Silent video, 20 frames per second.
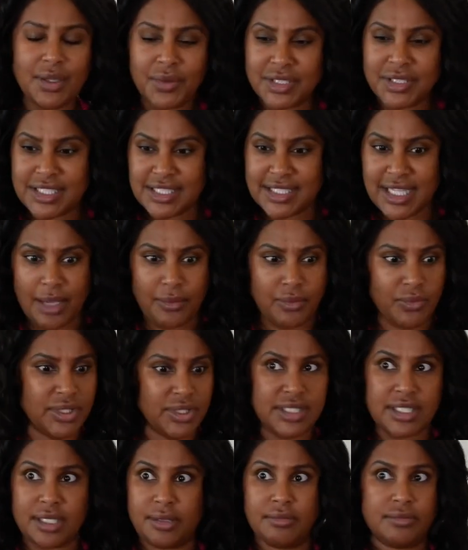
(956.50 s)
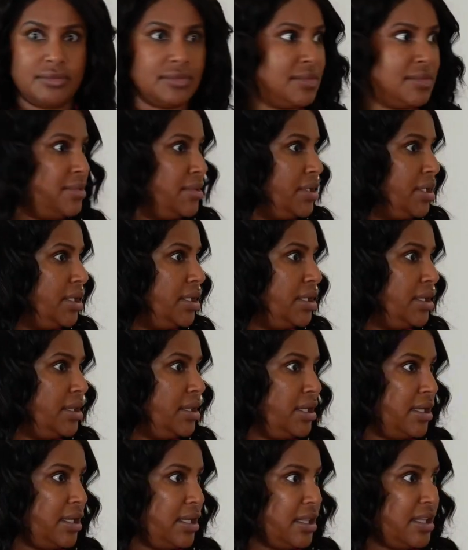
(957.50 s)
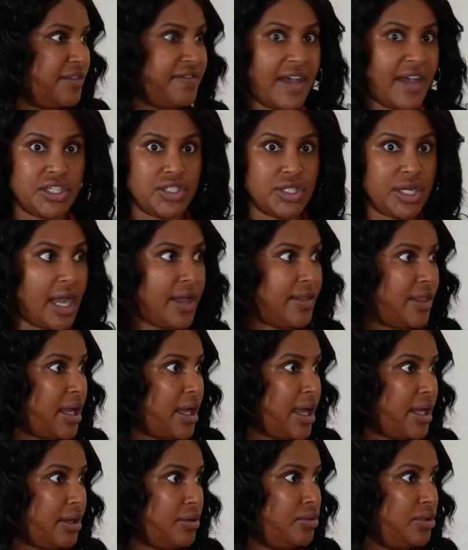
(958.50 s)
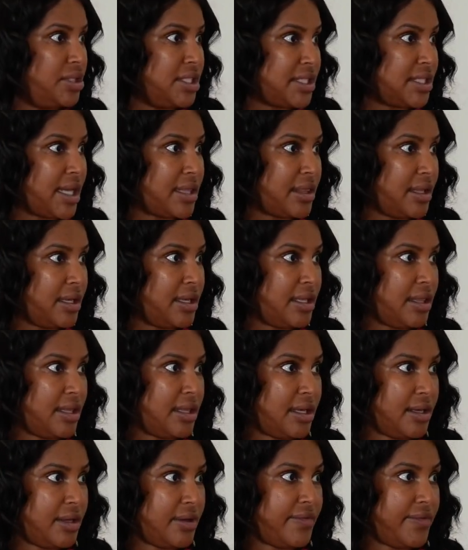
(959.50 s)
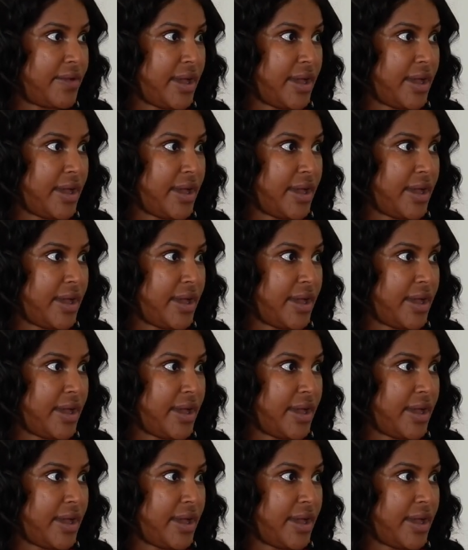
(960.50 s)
what is his name? Wisdom, the fashion guy, the guy who does like the